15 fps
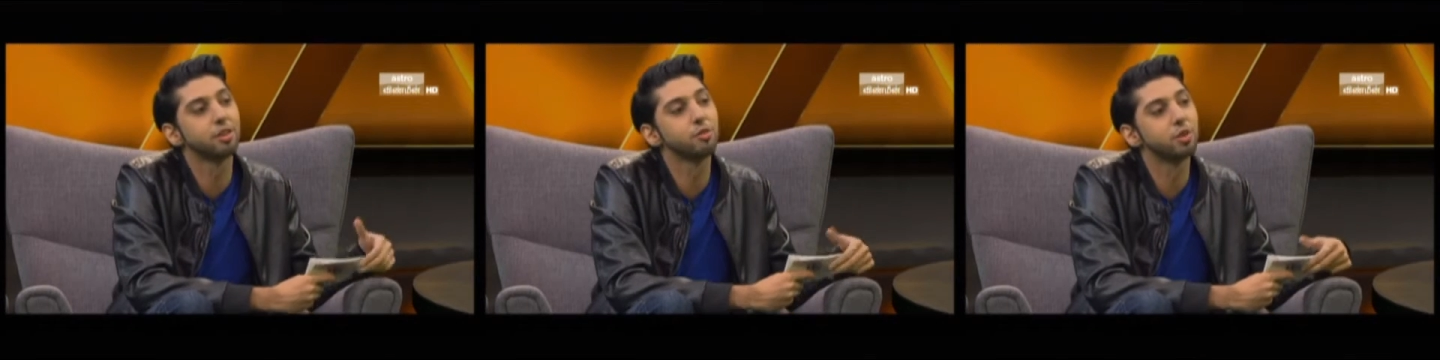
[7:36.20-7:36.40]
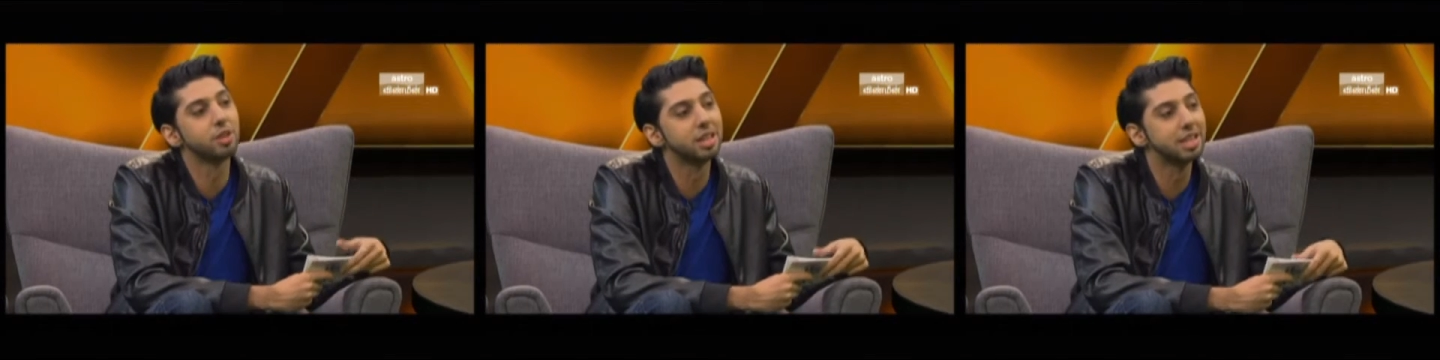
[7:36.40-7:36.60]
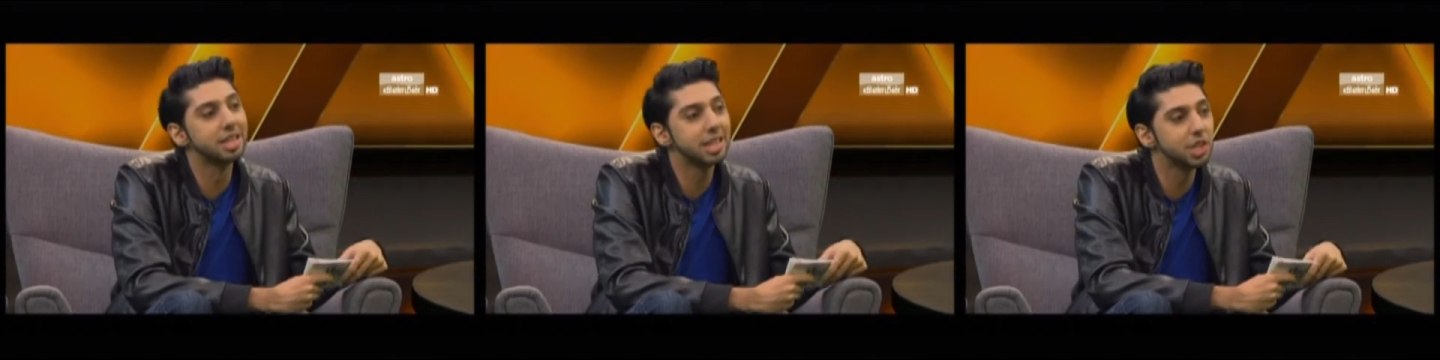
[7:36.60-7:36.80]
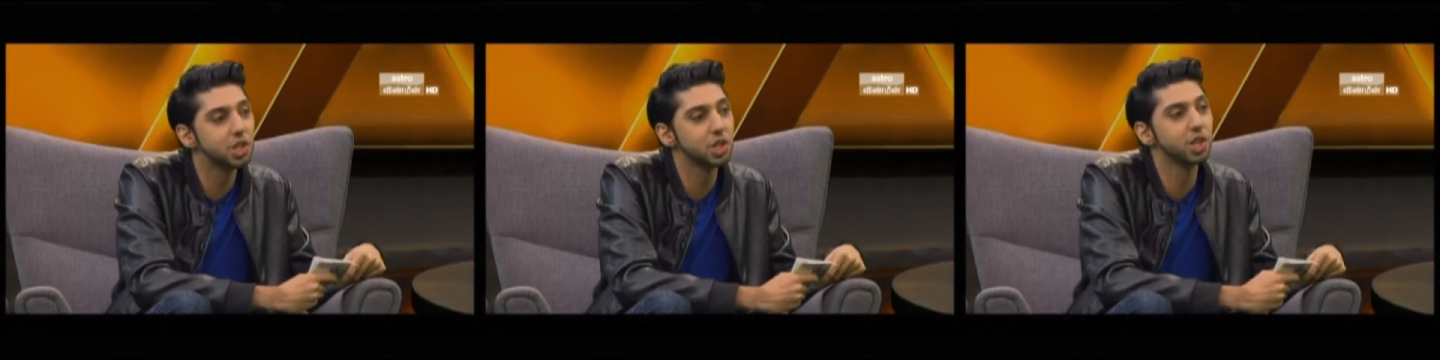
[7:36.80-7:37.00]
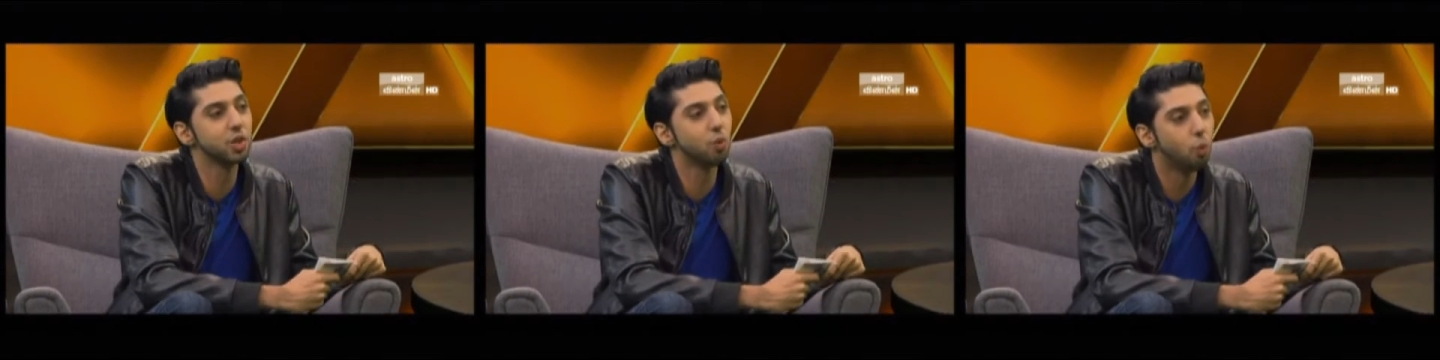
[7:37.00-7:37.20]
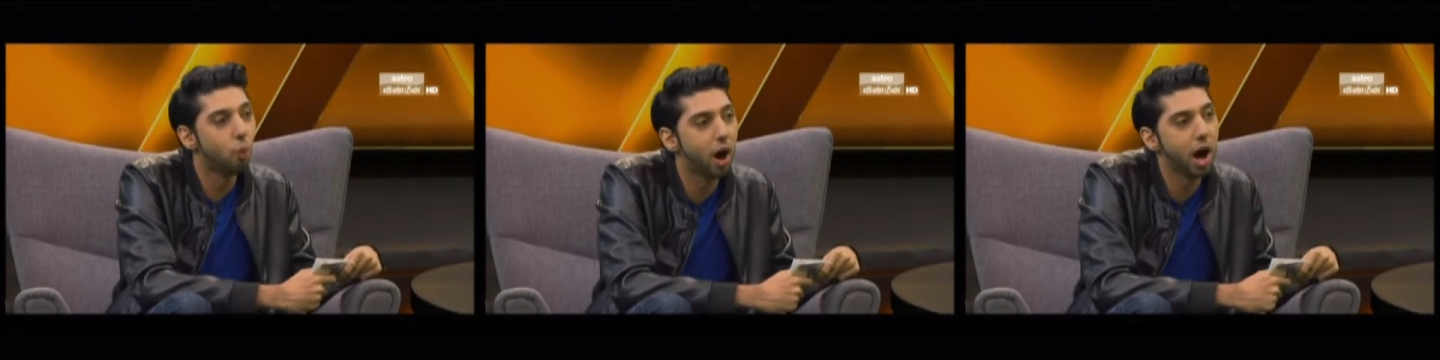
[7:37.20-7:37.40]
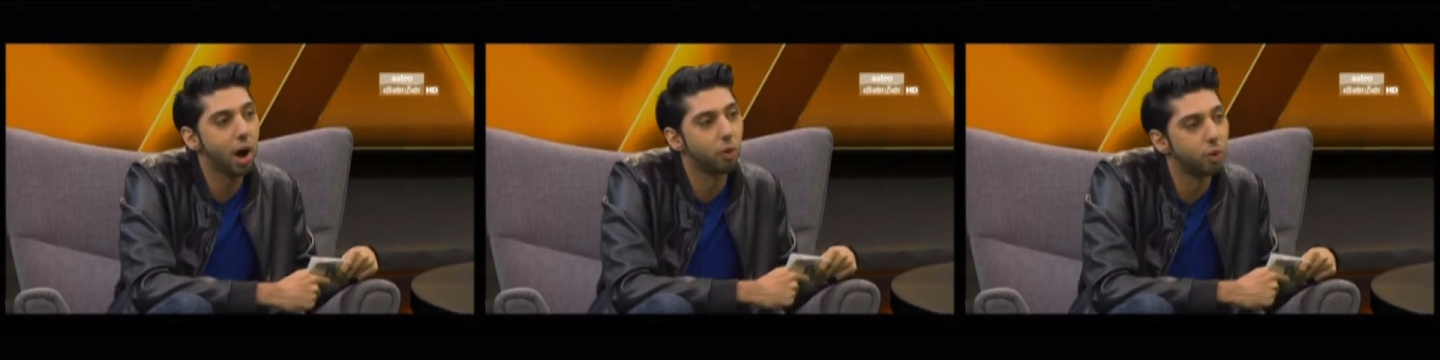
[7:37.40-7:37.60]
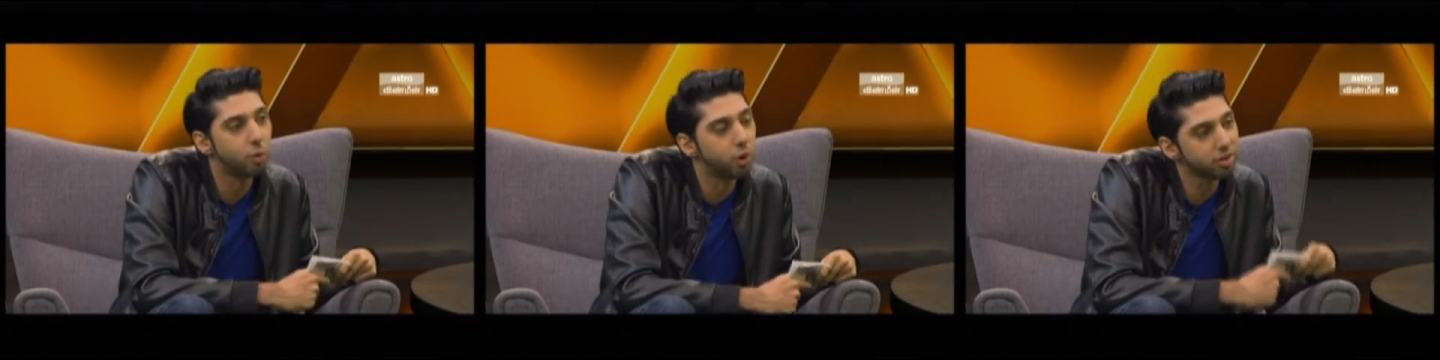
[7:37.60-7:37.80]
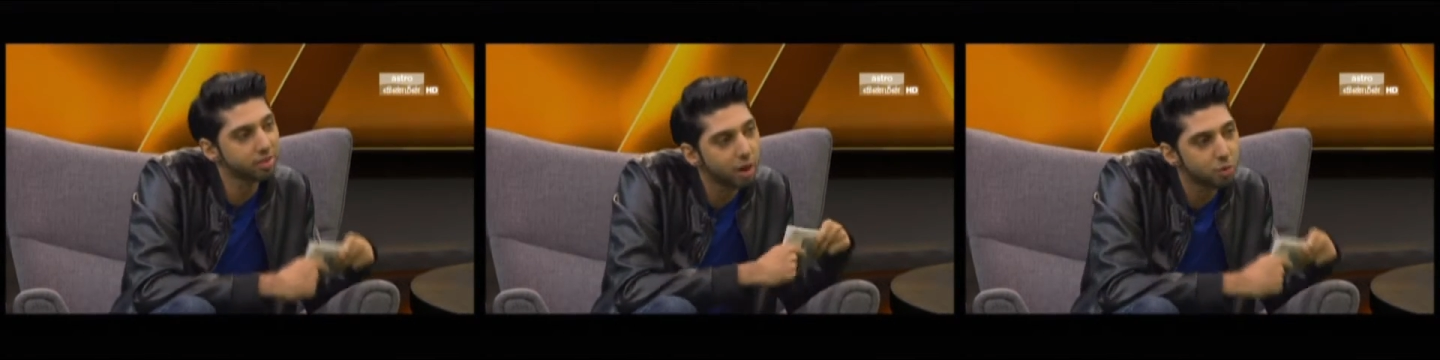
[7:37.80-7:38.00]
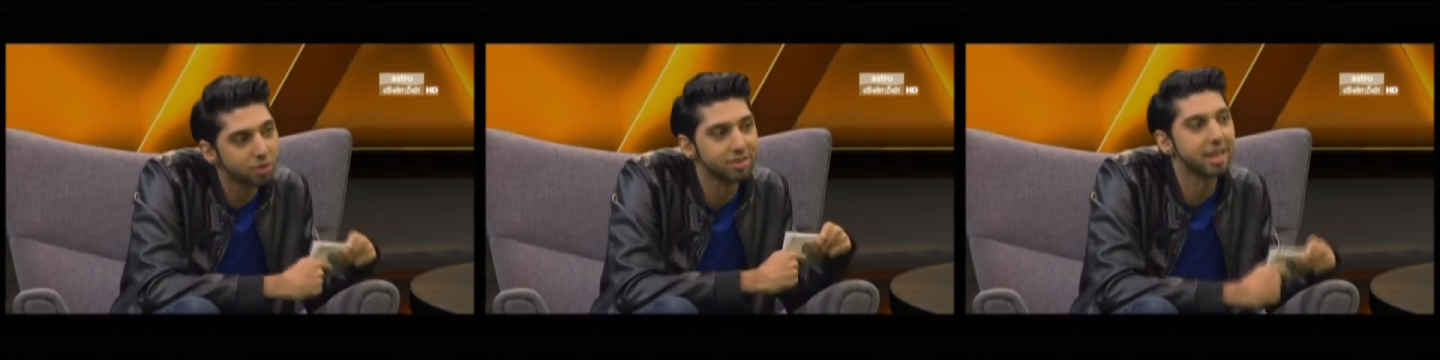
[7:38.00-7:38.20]
for the DG Wow Awards.
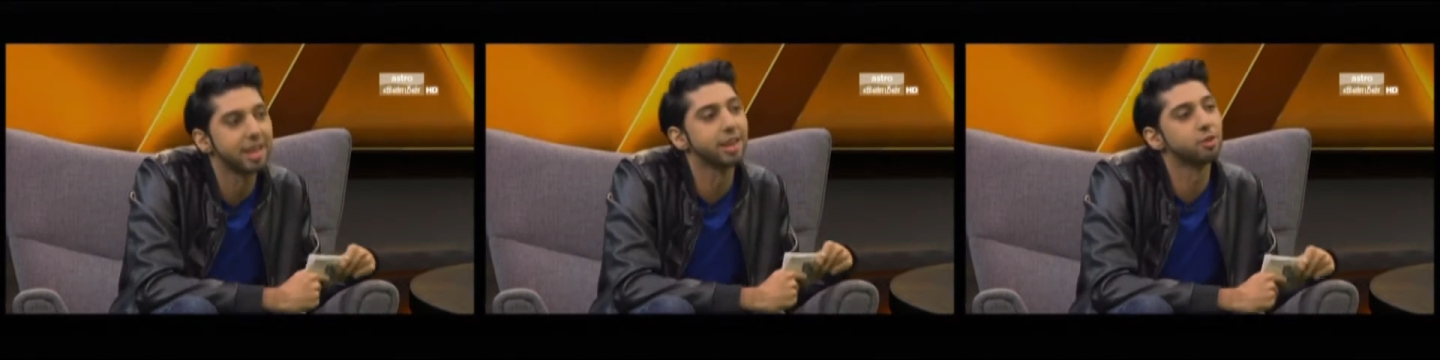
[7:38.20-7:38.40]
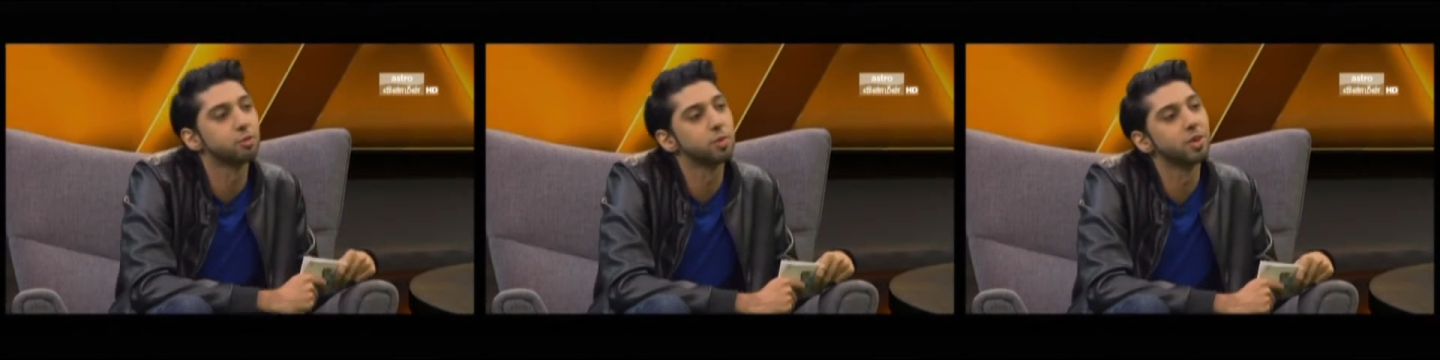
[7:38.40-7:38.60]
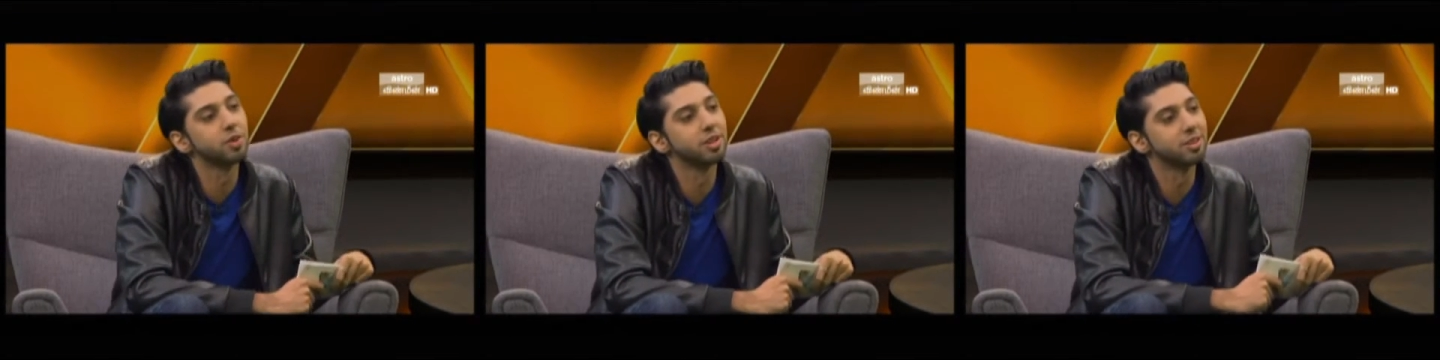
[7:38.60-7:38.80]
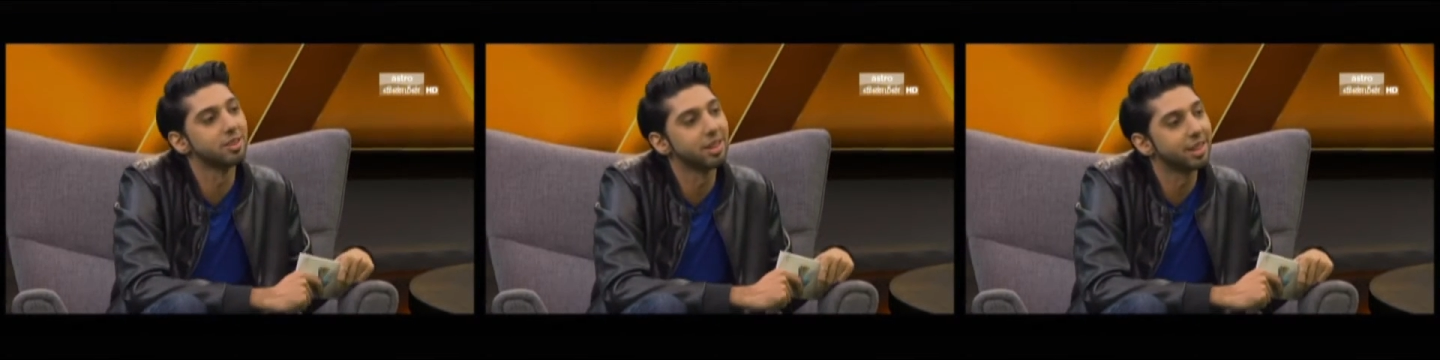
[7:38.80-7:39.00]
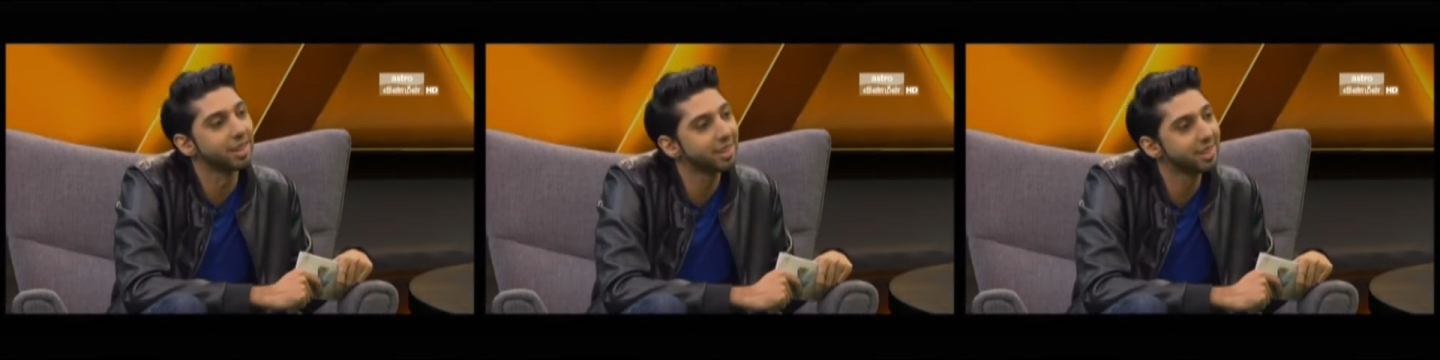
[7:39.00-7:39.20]
How was that experience like?